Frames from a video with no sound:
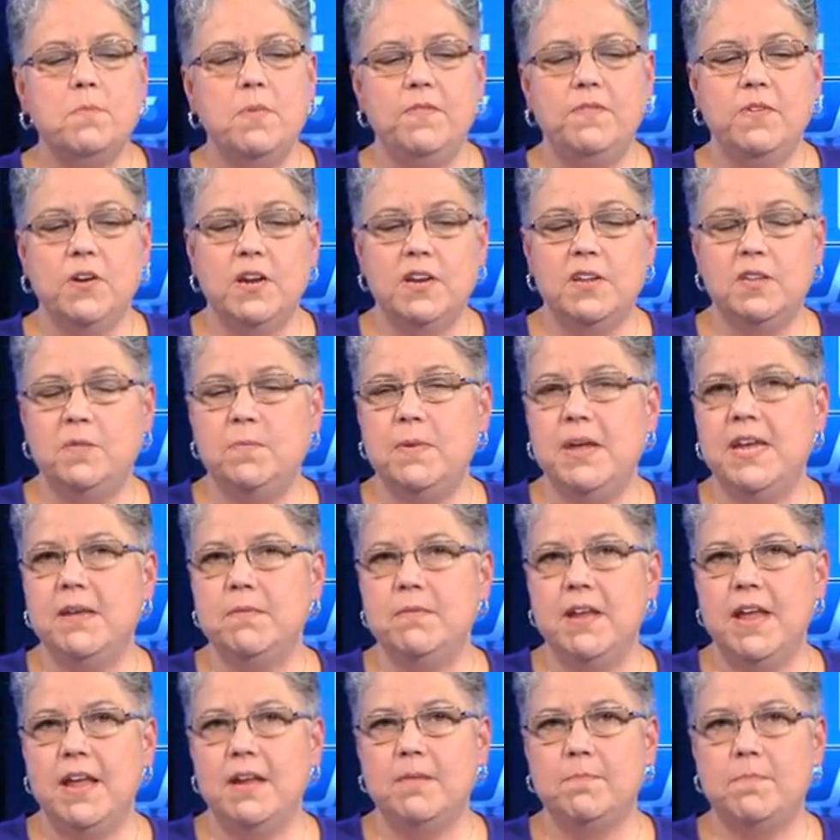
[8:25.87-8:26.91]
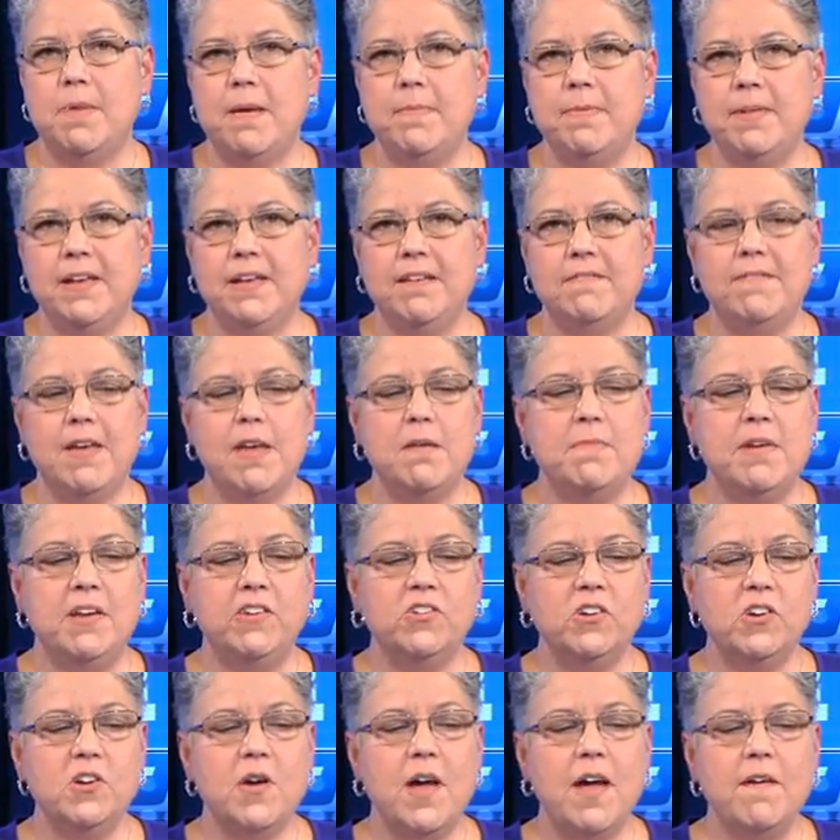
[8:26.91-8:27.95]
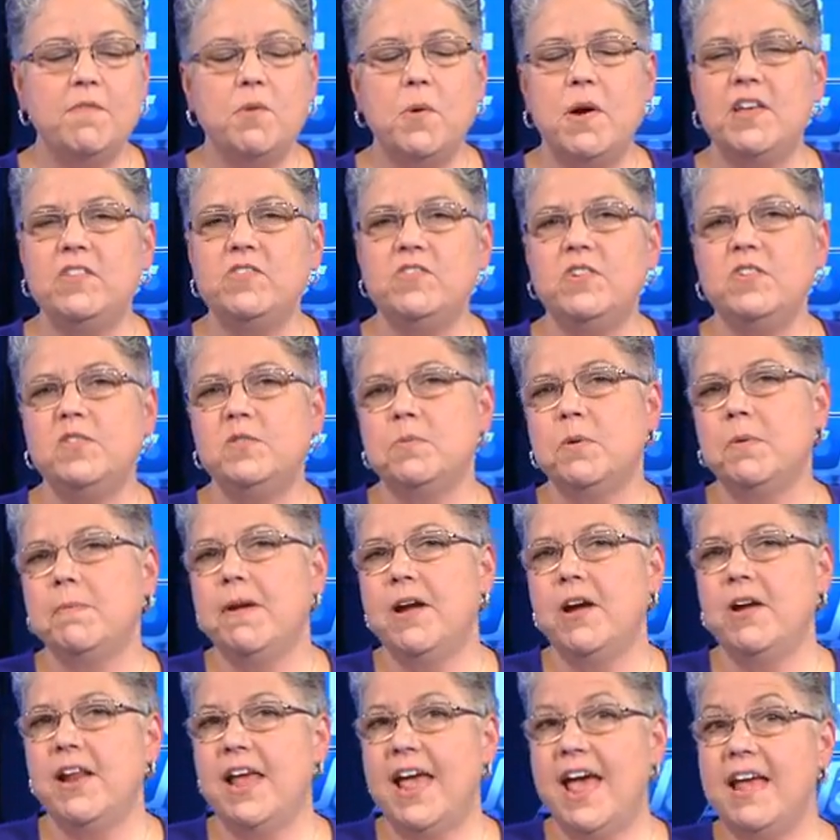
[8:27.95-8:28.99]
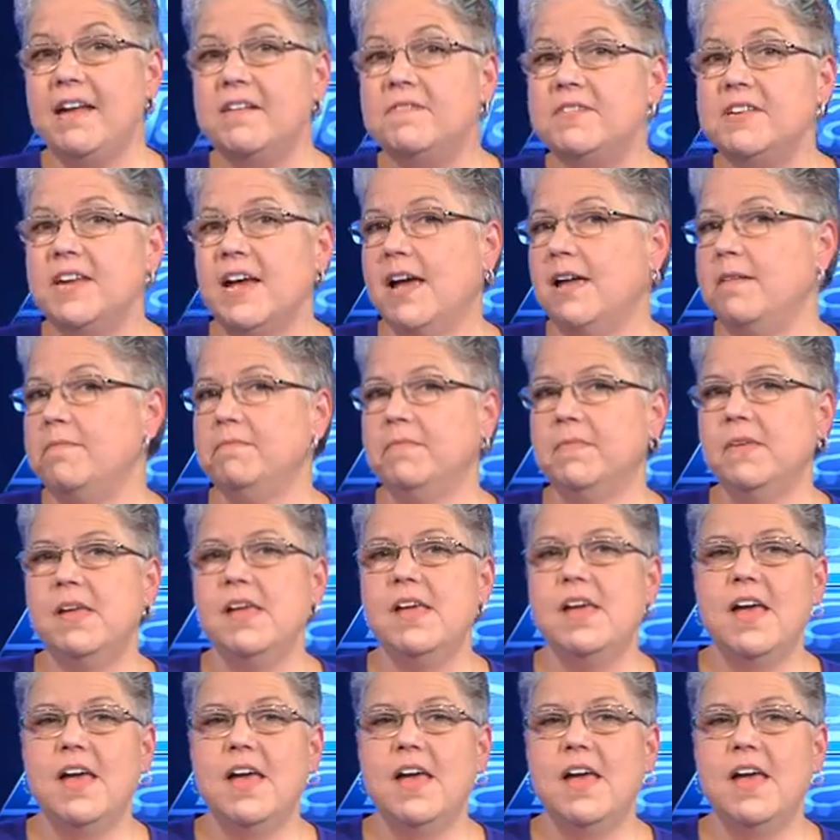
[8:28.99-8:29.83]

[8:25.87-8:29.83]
If you're going to speak in, at a public event, make sure you have questions prepared ahead of time.